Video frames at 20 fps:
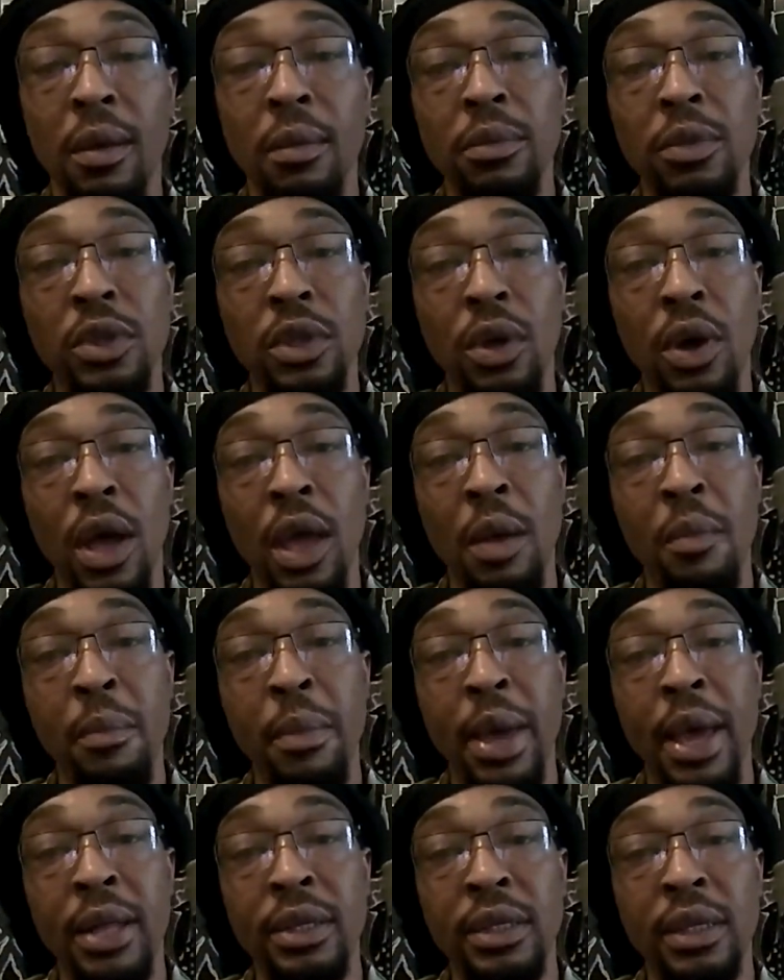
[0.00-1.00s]
So I
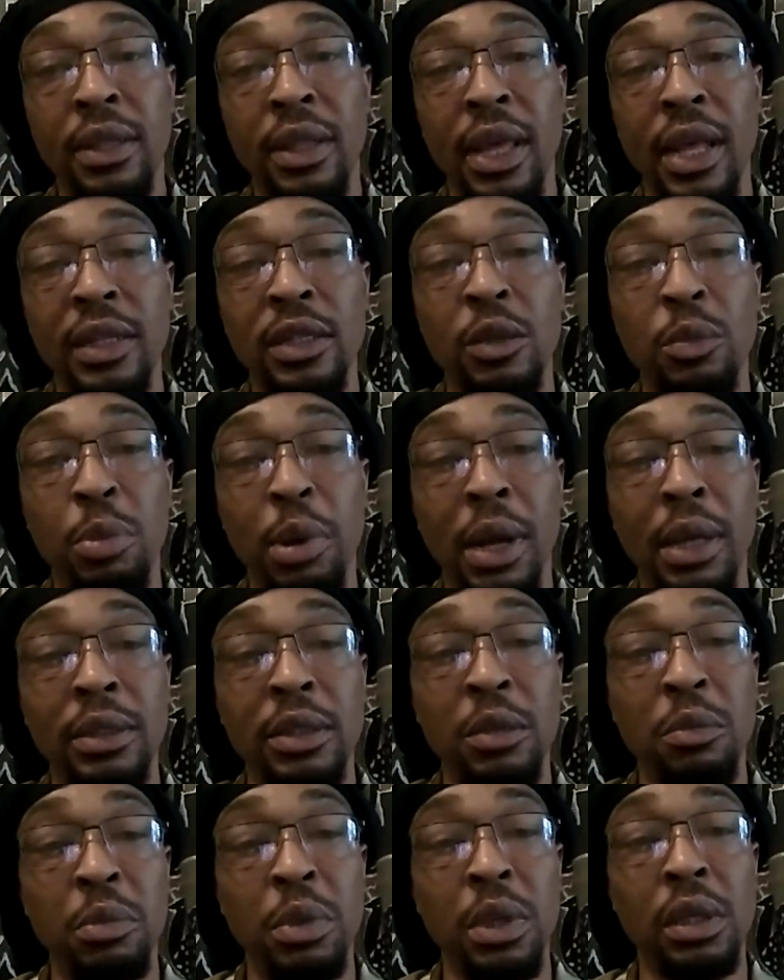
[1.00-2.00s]
imagine that's a
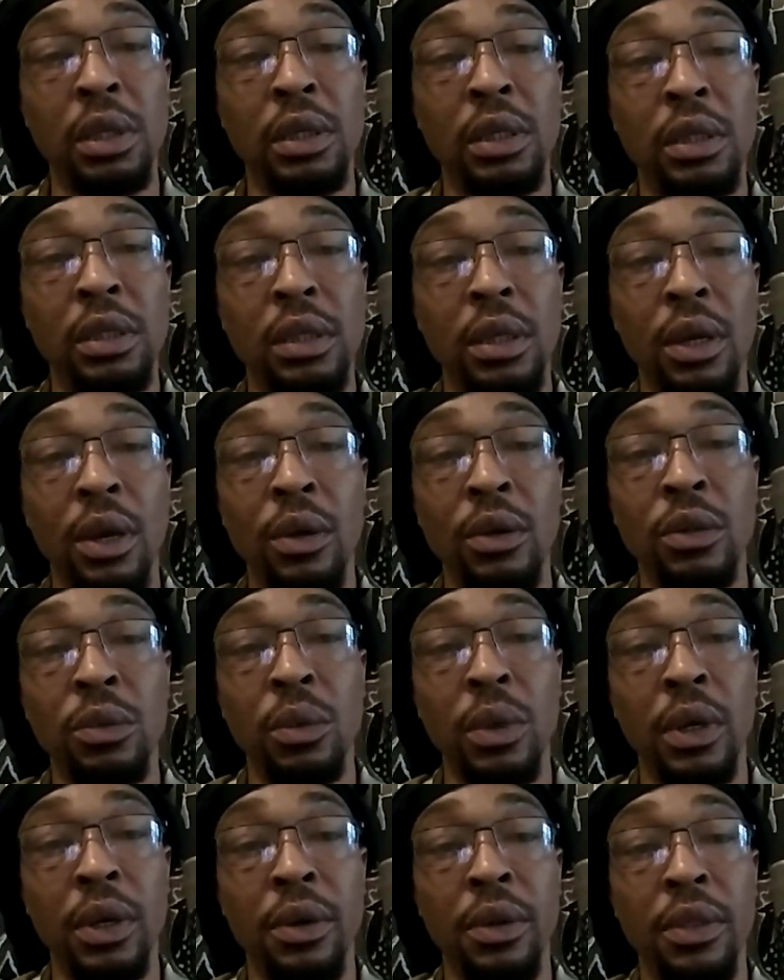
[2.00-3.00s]
possibility. So that was
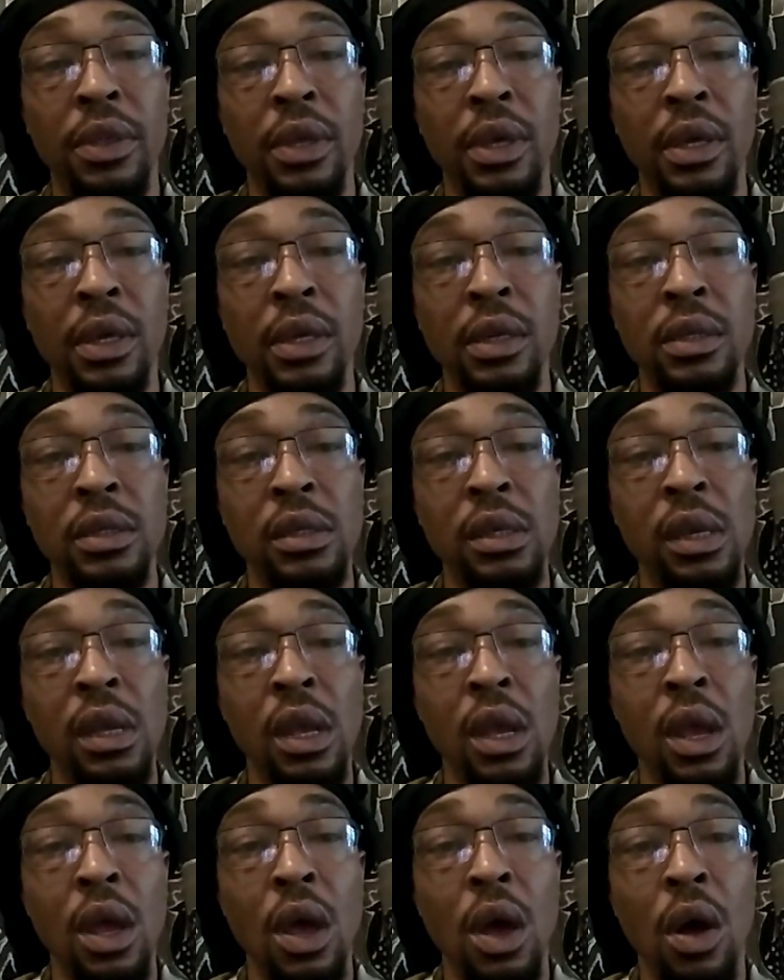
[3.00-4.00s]
one of the things.
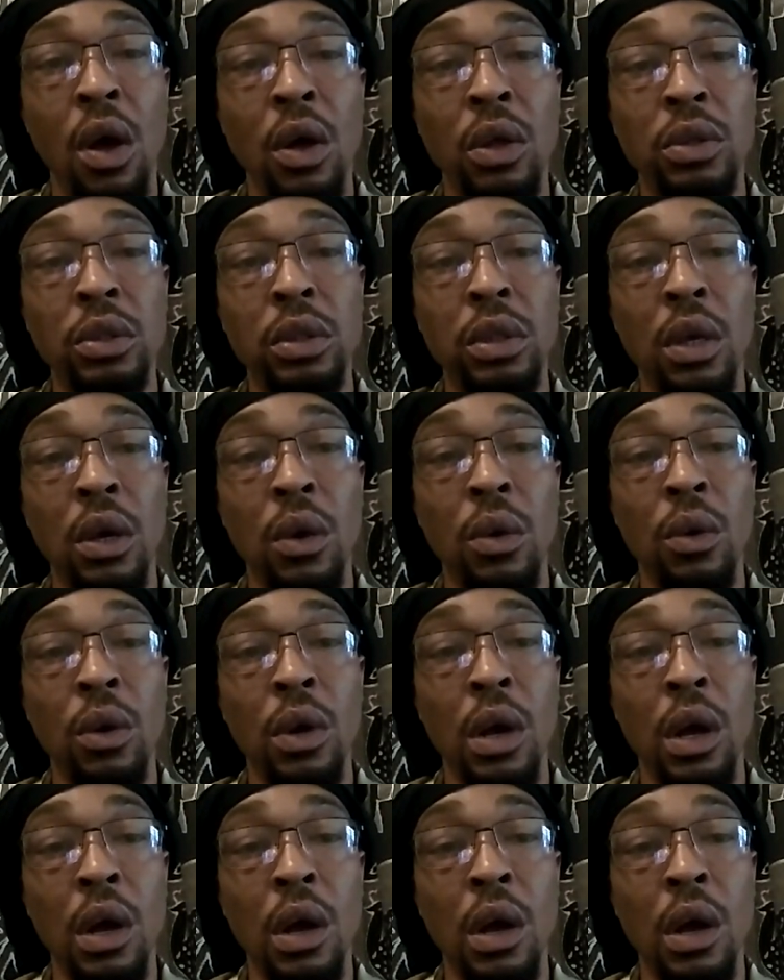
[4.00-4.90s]
Also,